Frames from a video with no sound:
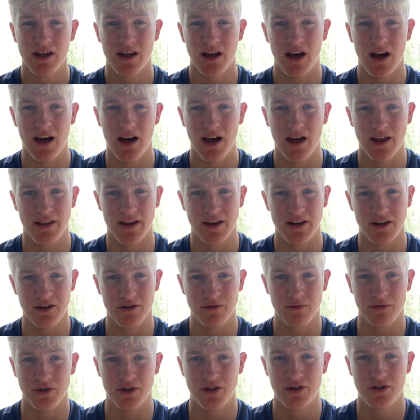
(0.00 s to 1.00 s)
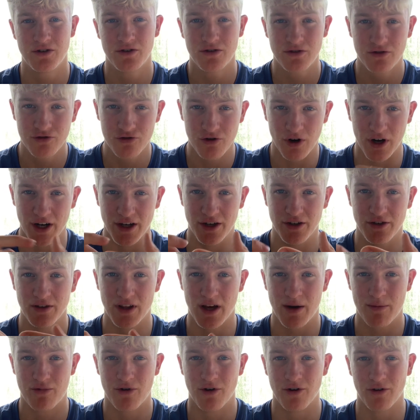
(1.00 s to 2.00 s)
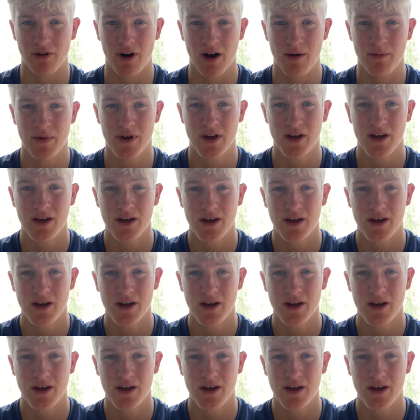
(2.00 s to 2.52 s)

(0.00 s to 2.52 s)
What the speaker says: that you would try and do that program,